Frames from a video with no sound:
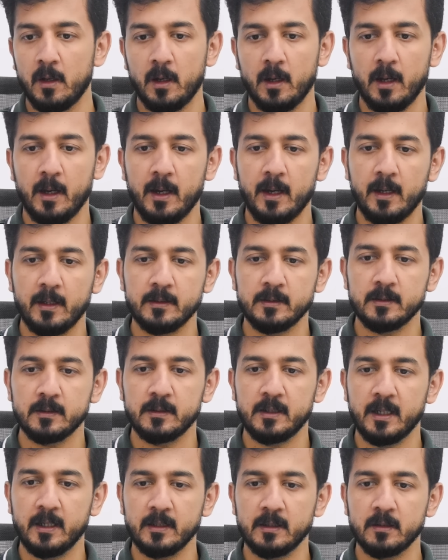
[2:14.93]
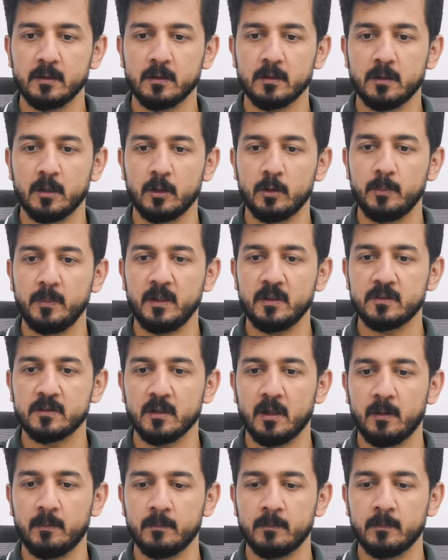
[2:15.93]
And then there'd be
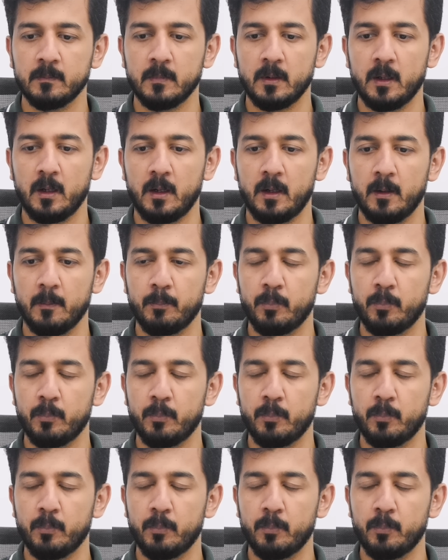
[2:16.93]
some